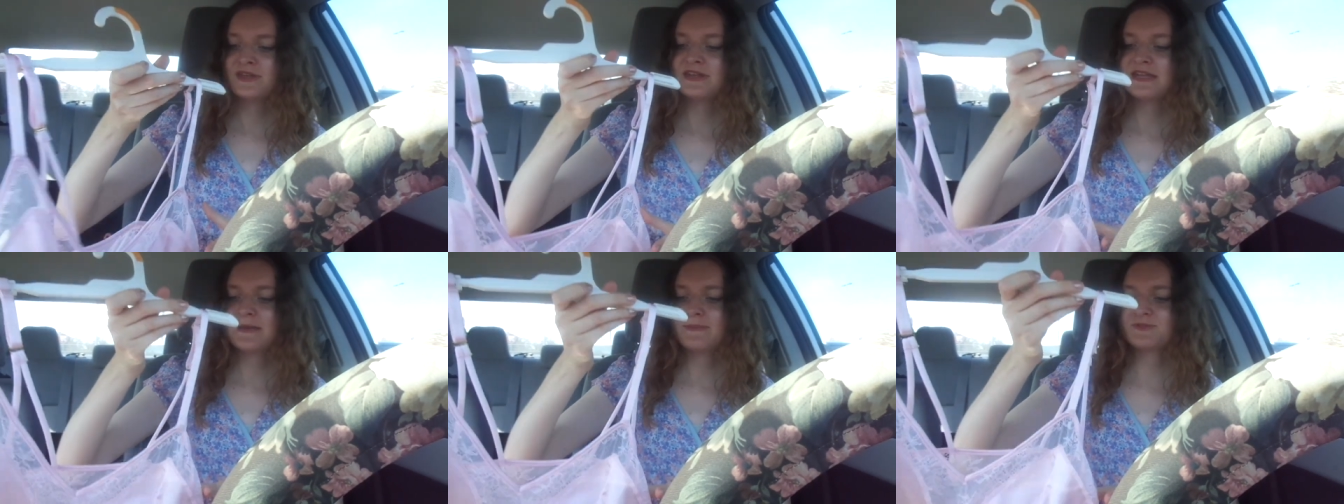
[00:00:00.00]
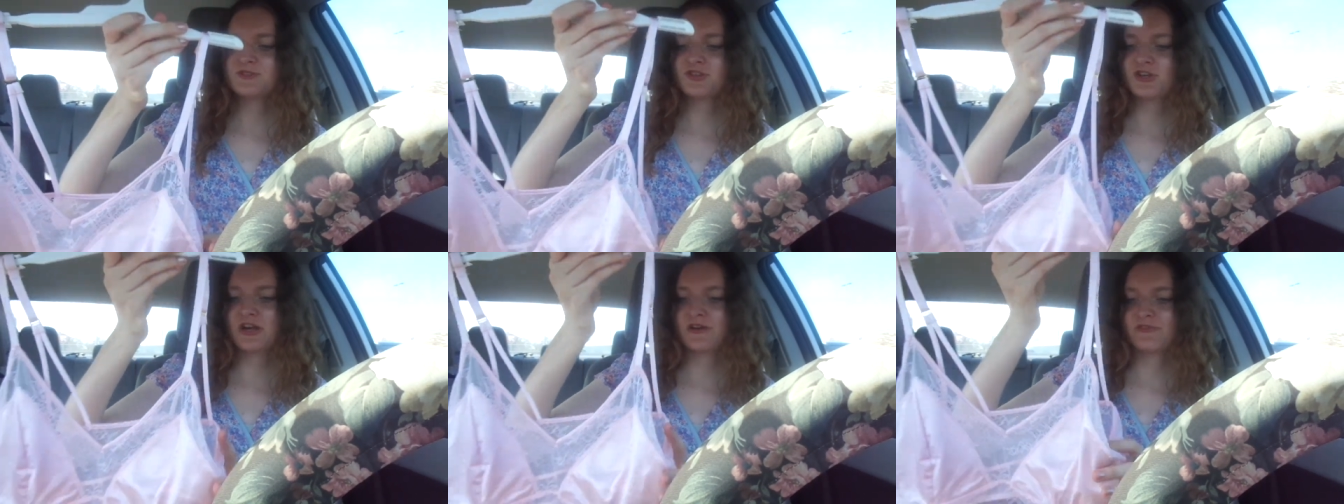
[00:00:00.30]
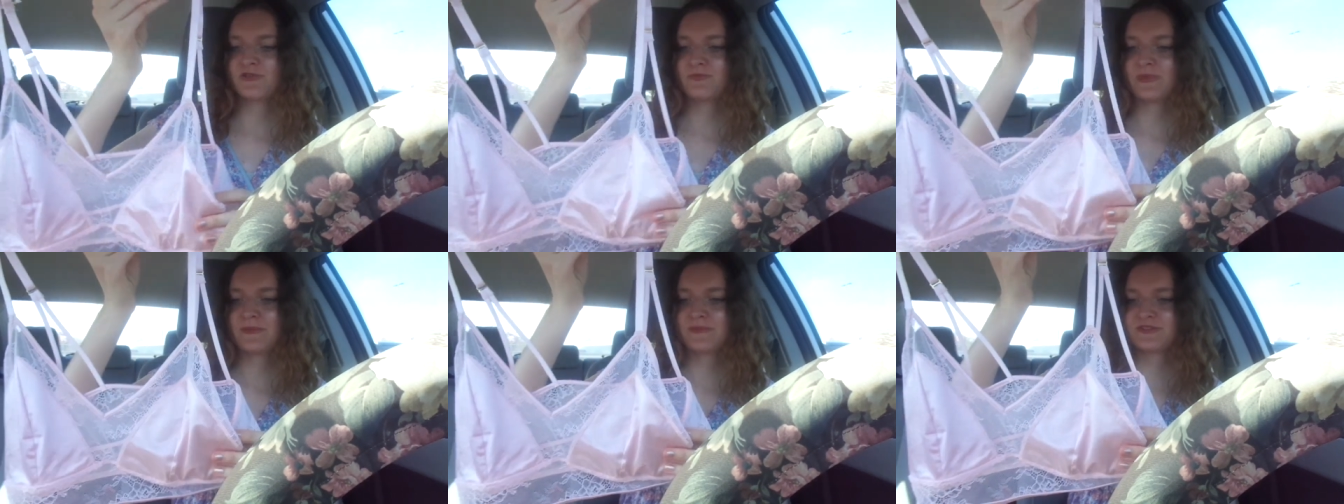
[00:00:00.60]
nips are
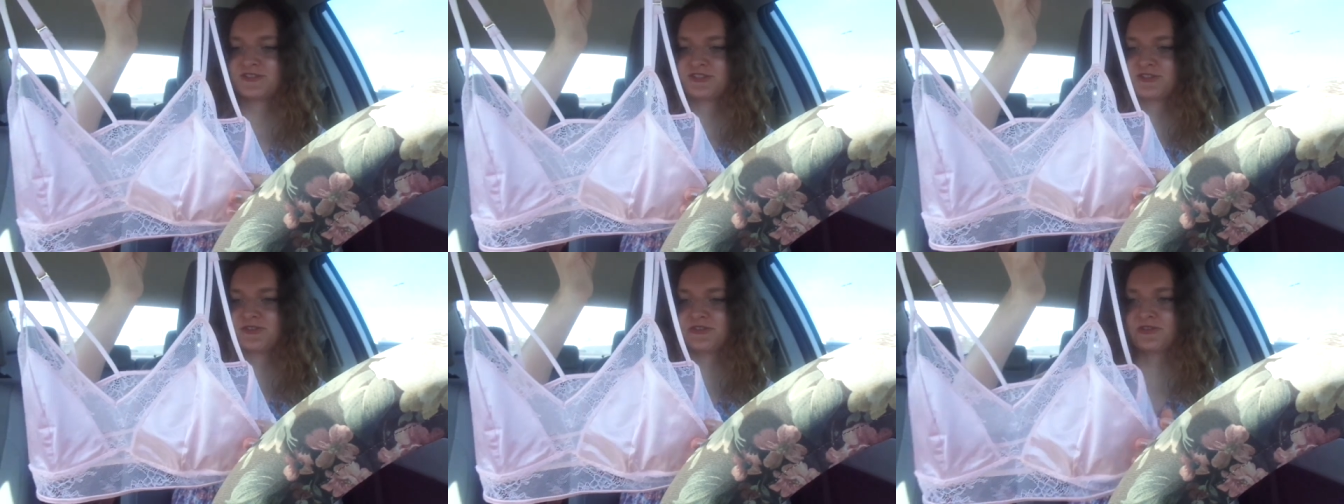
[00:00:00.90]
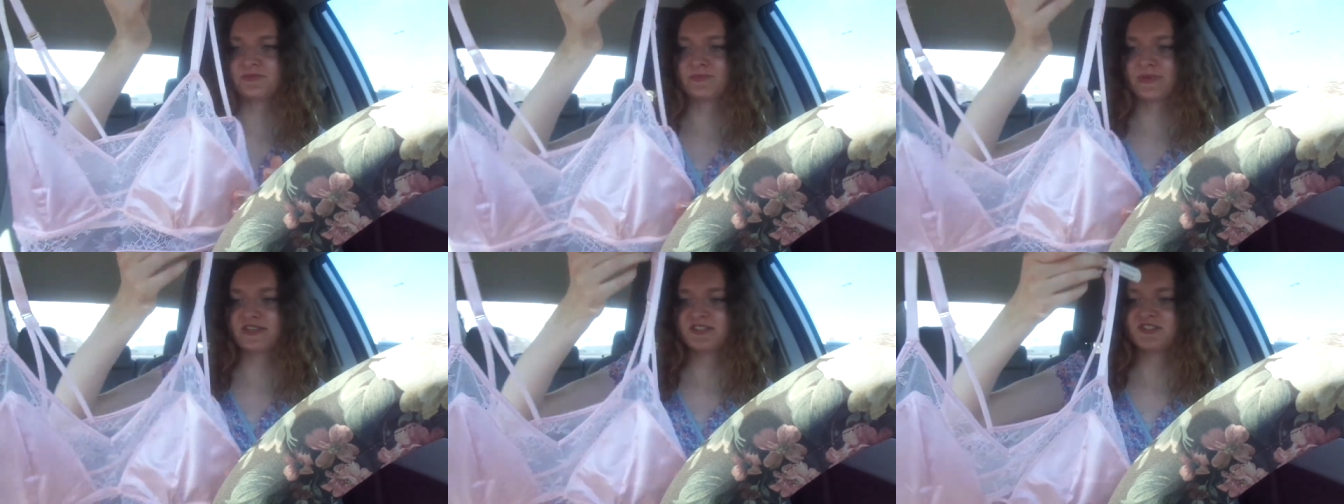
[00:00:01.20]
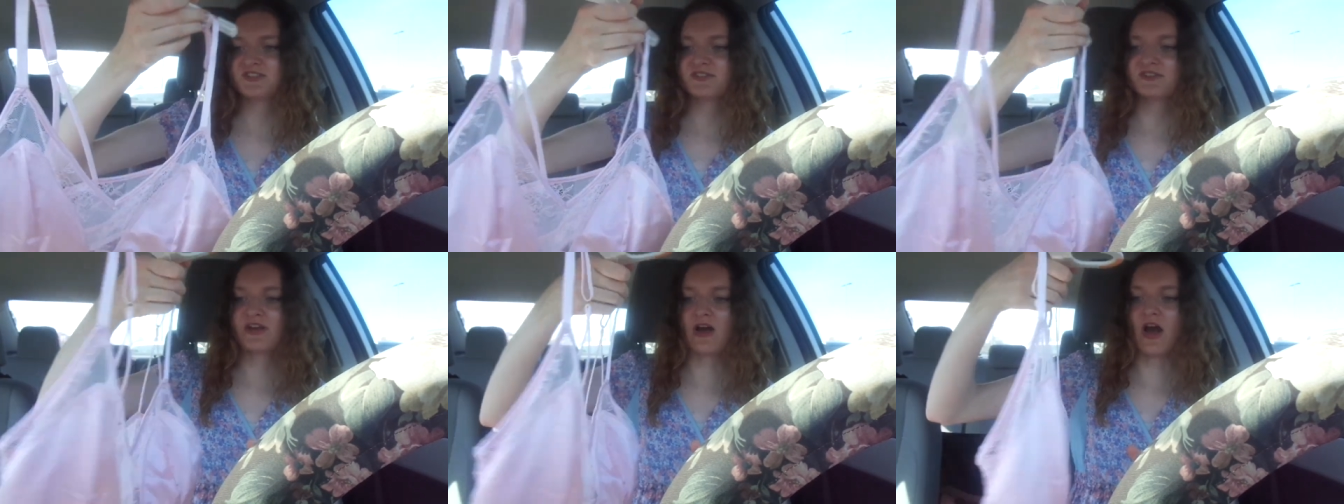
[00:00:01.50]
covered by material.
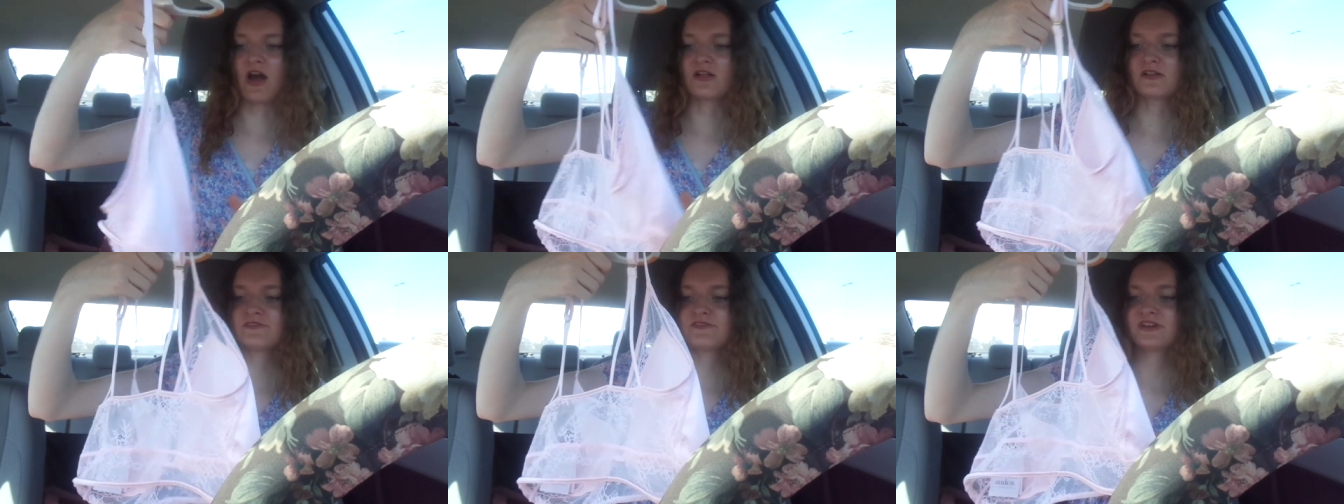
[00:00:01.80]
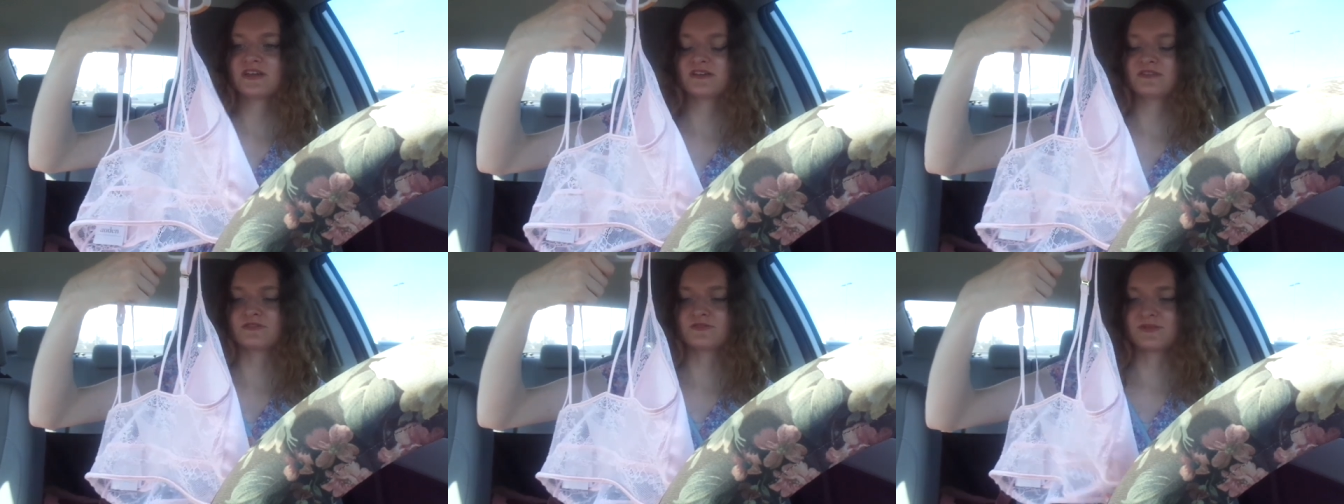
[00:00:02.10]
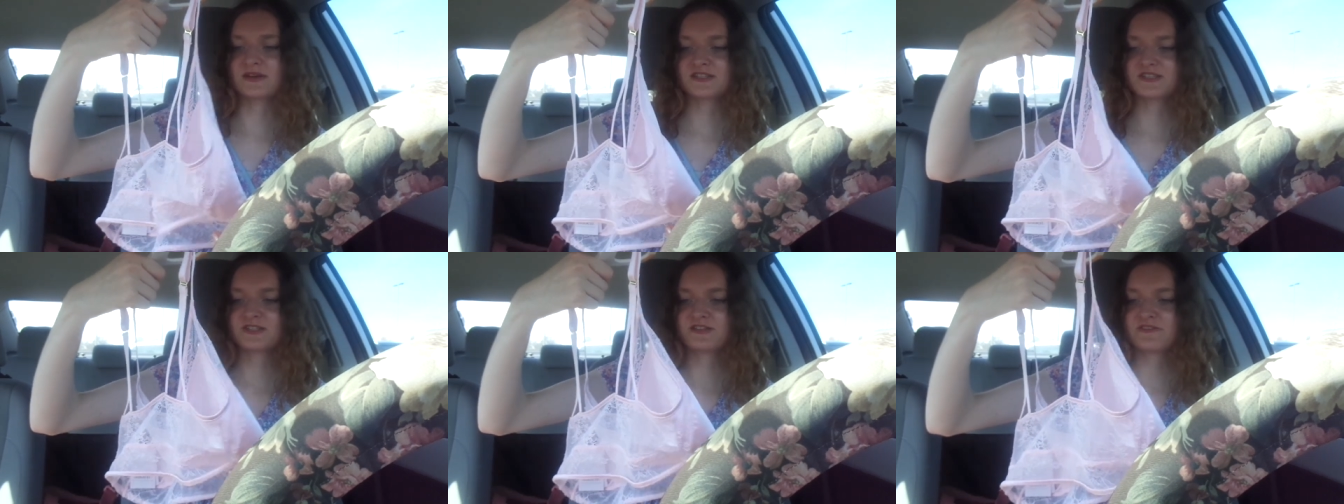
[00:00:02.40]
Basically all of it, the
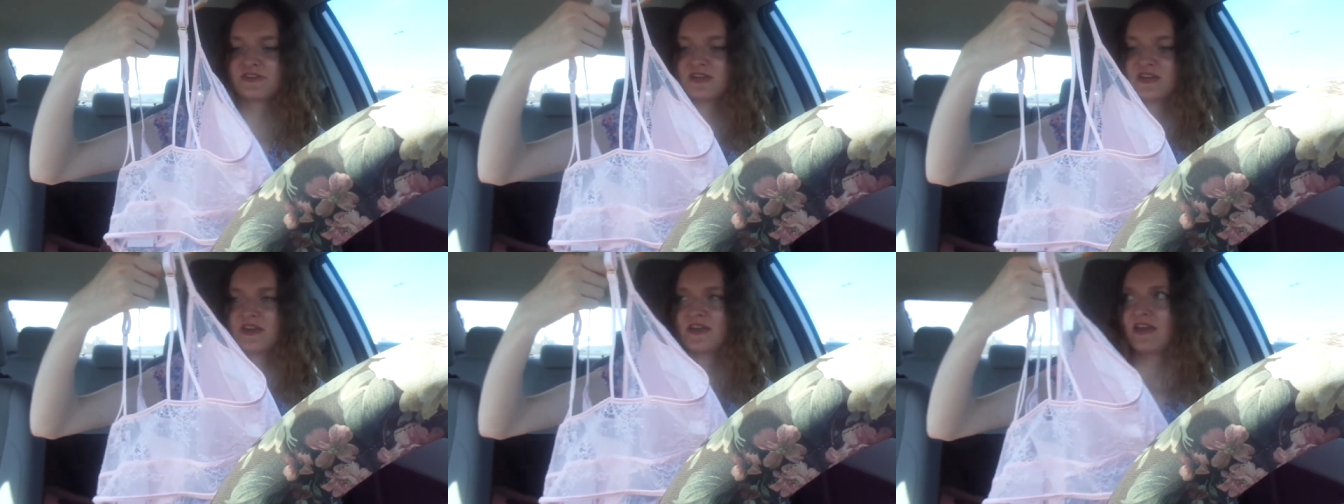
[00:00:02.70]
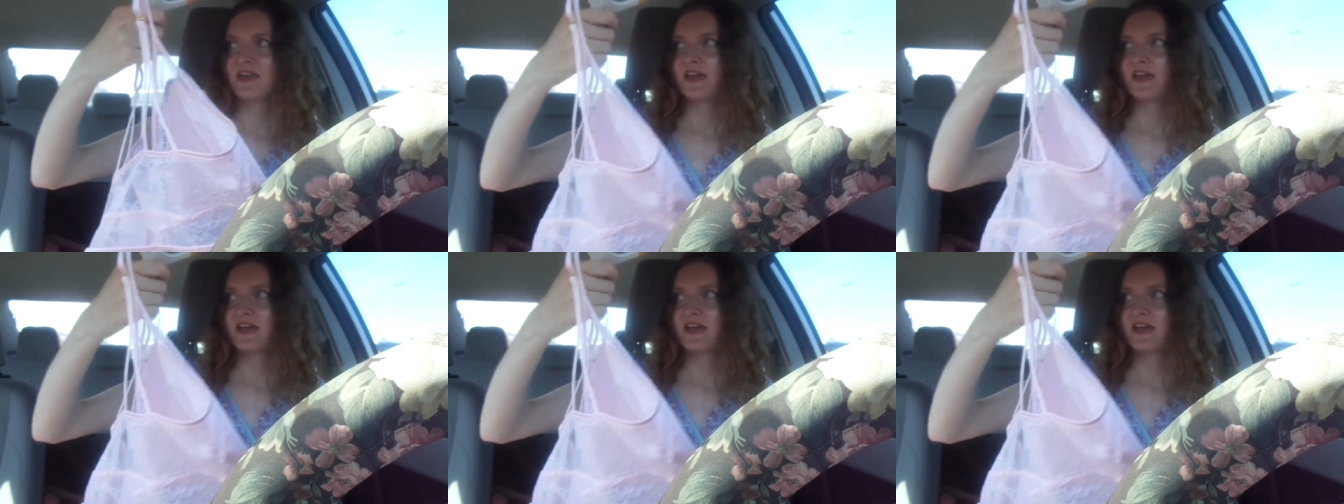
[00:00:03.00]
rest of it,